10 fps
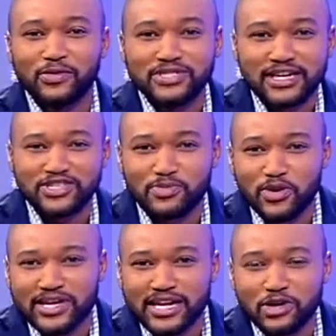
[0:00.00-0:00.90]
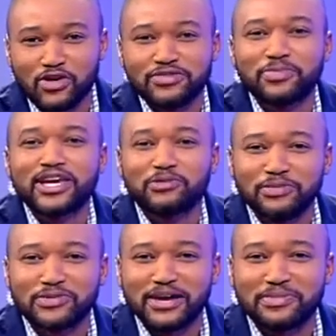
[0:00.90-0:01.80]
We'll take a small and a coffee
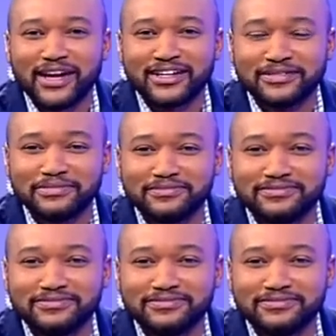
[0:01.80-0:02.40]
break. We'll be right back.